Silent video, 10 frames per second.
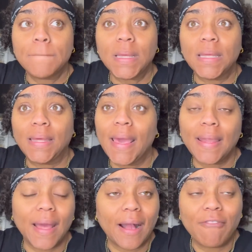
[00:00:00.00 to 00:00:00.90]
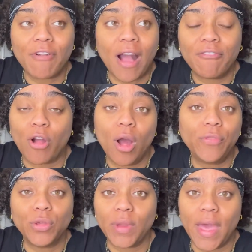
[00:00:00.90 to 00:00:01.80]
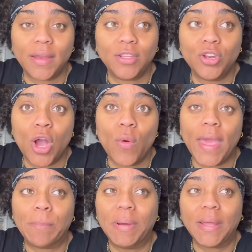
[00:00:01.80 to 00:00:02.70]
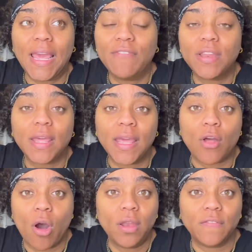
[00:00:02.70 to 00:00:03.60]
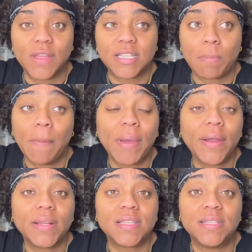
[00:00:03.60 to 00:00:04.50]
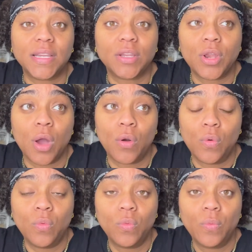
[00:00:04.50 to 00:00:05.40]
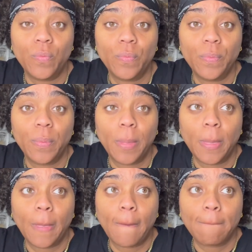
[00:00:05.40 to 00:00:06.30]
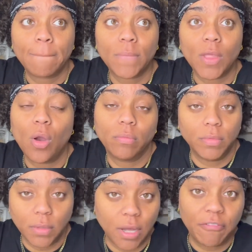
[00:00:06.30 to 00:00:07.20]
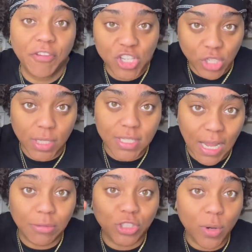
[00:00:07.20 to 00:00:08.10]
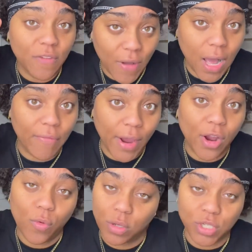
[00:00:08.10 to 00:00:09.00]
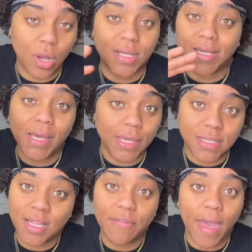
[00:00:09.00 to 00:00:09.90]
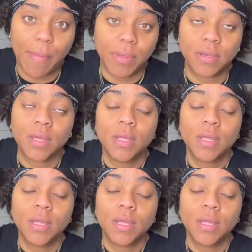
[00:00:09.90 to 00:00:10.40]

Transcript: yeah, like I've gone through that, but even in all of this, my parents didn't know, or officially, till I was 25, air quotes, y'all, because again, stuff happened